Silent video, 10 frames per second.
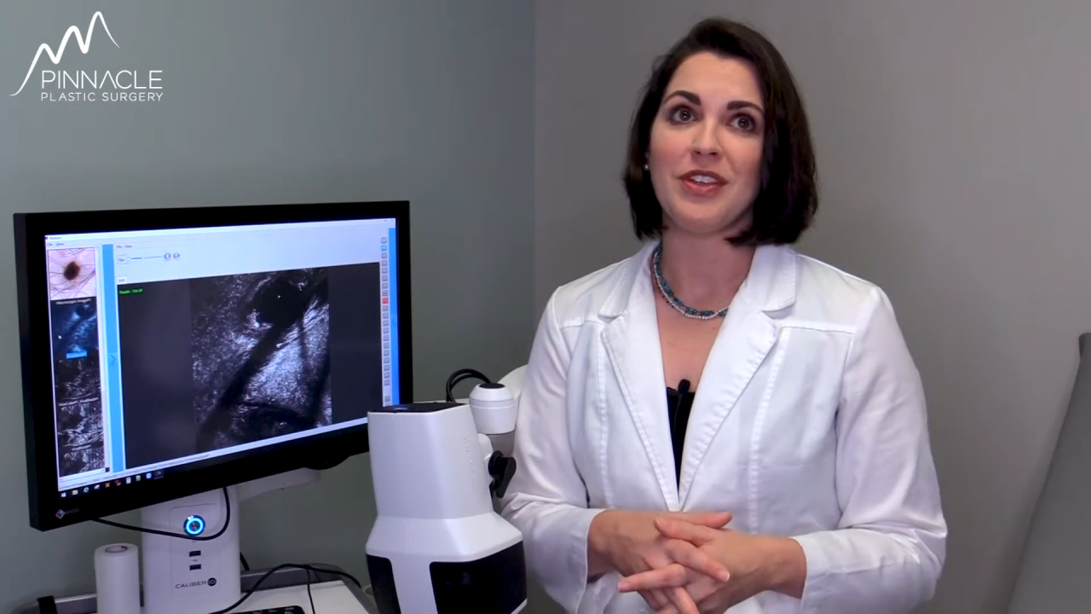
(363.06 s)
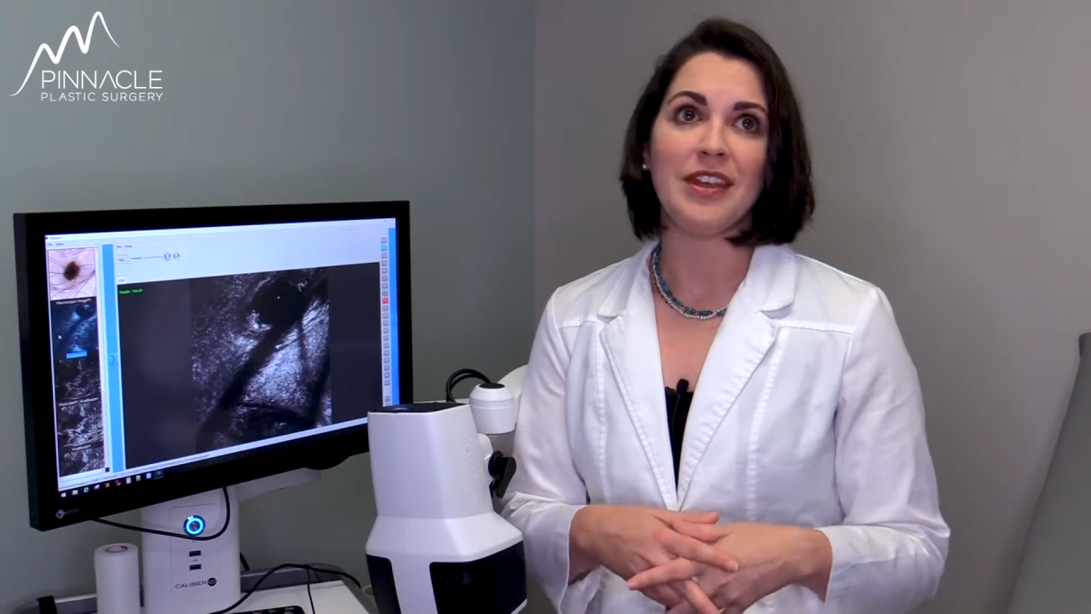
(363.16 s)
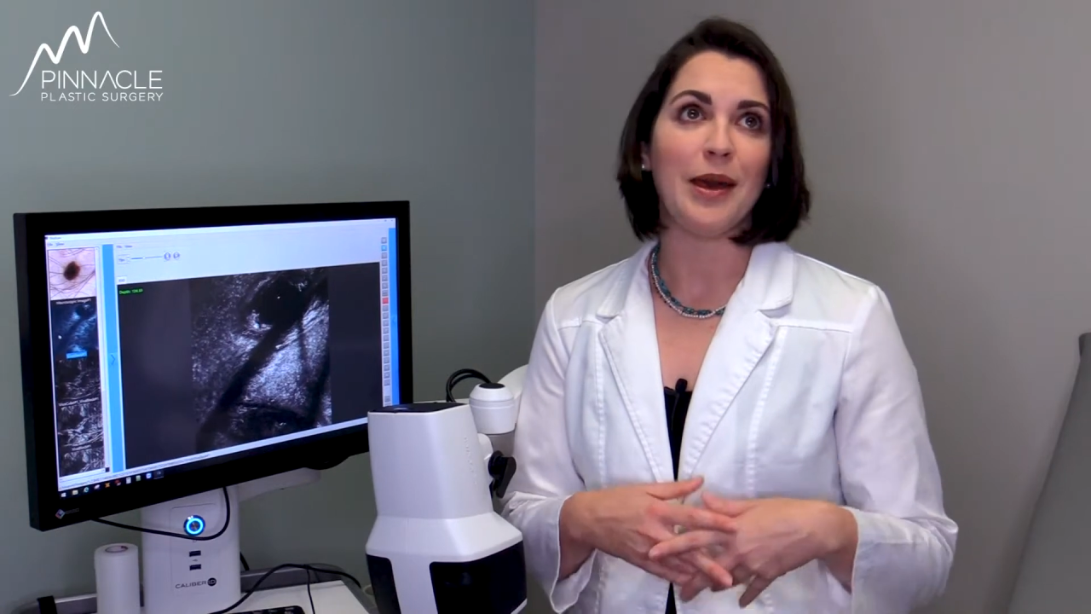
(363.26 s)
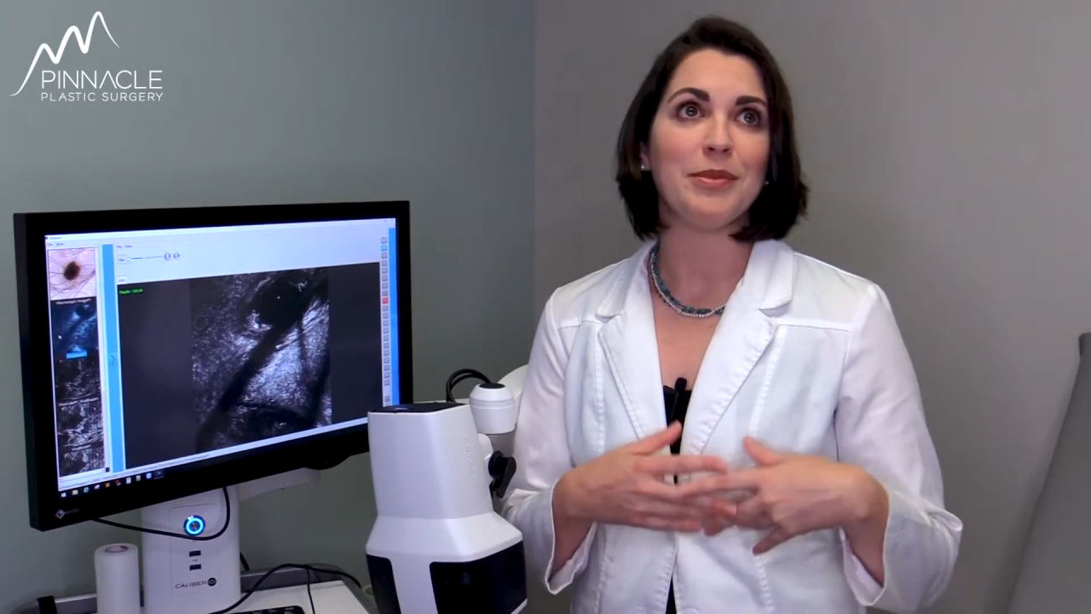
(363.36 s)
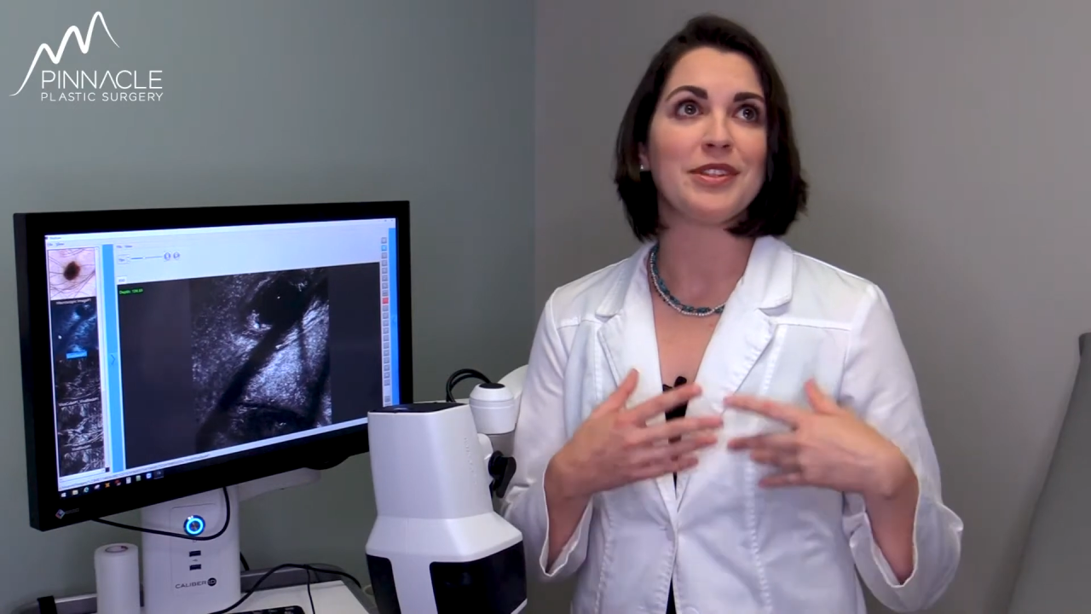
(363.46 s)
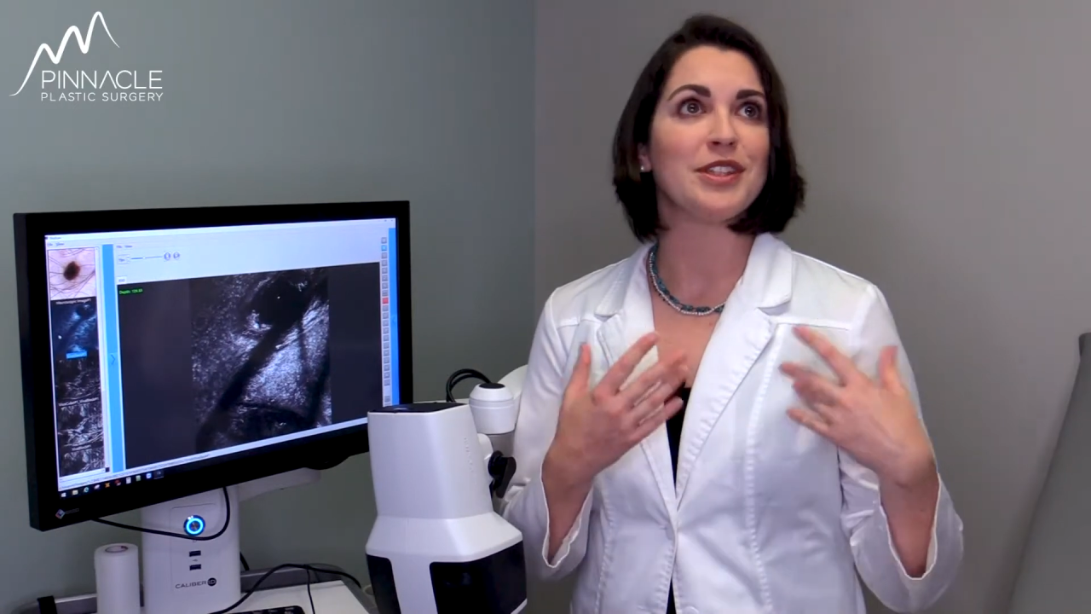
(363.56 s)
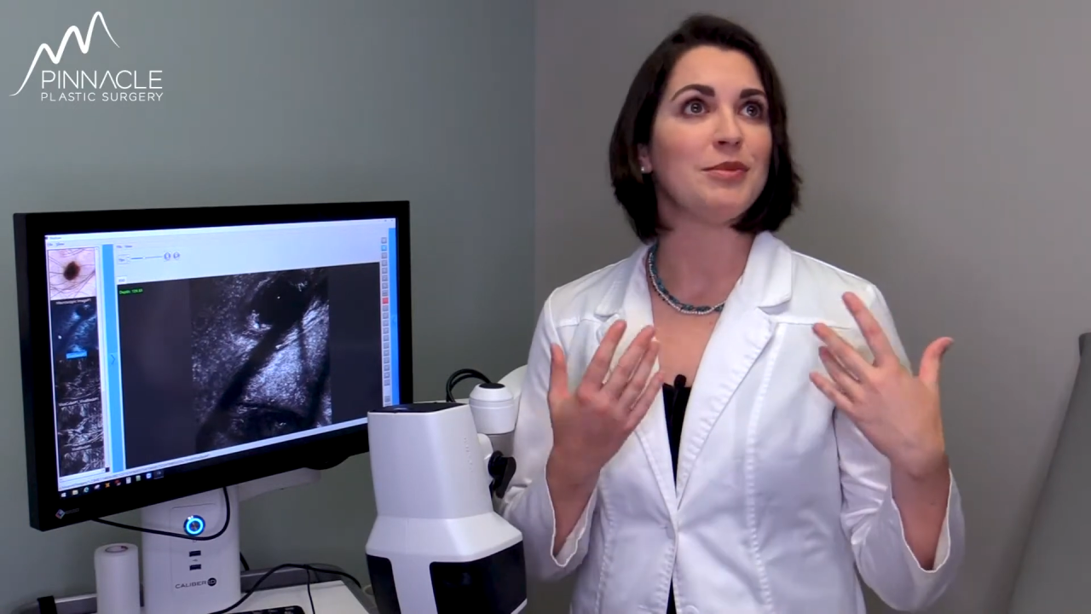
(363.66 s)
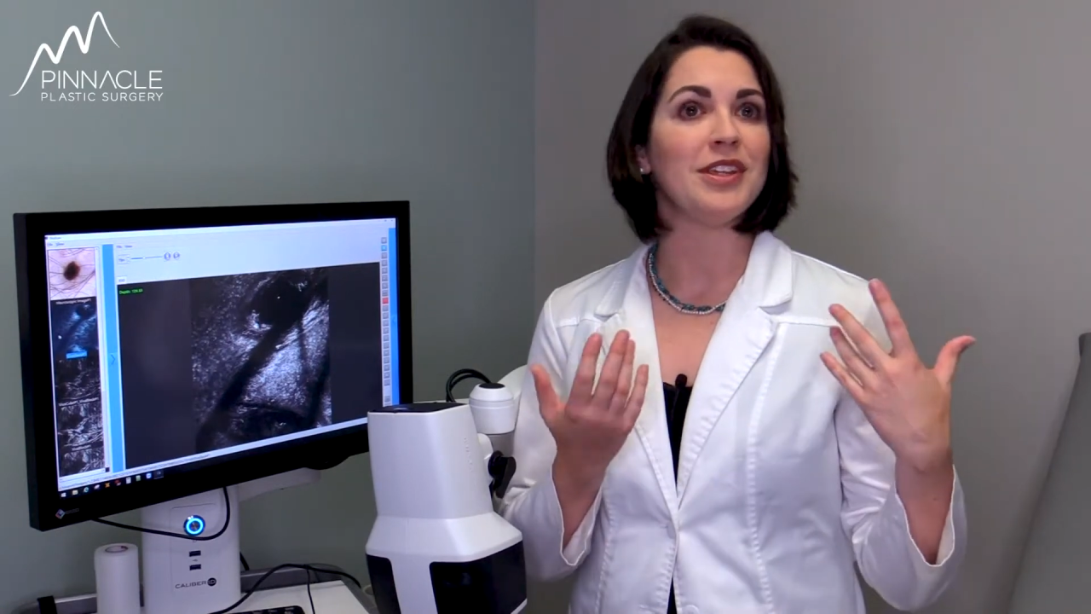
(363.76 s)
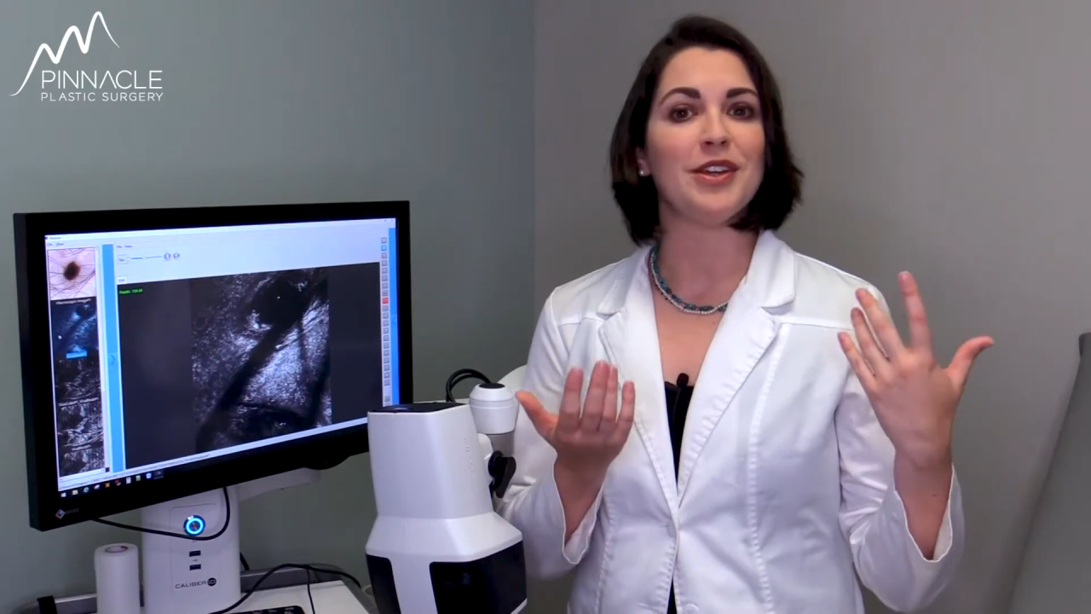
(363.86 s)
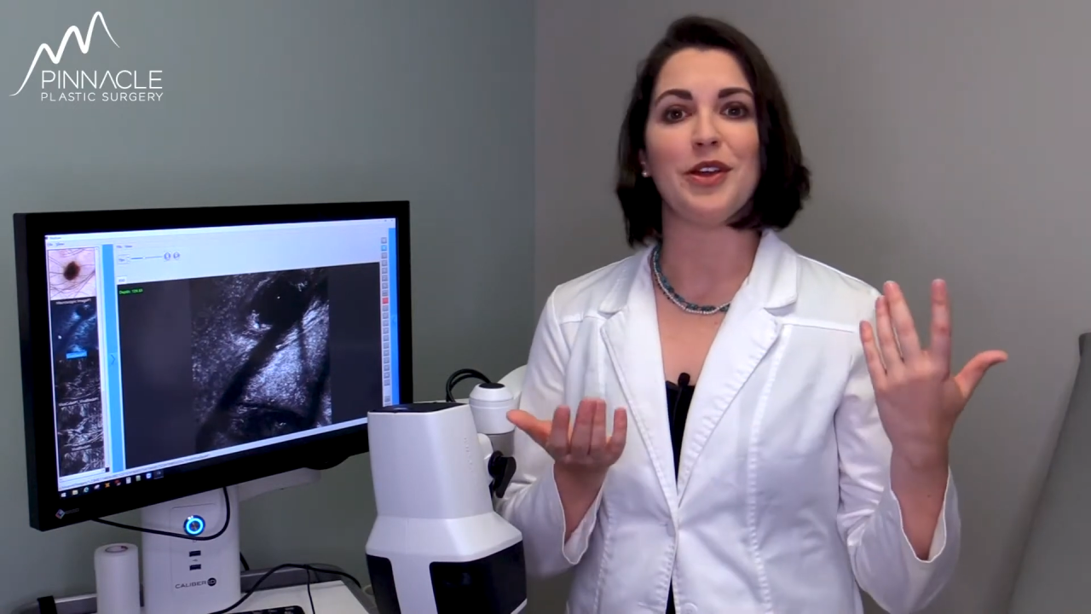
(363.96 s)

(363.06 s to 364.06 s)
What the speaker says: he happens to be